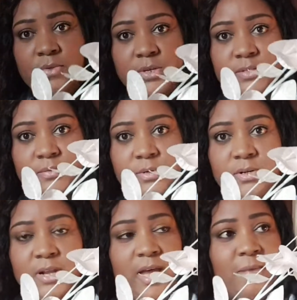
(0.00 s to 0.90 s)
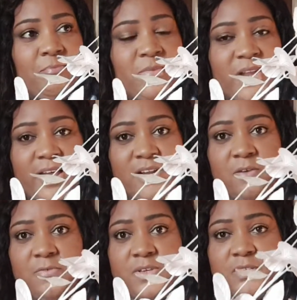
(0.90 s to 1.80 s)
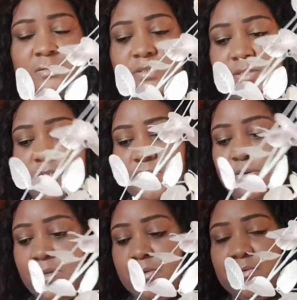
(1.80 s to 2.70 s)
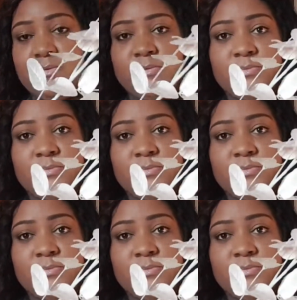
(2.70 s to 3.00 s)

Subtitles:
this one, I love these ones. They're so cute.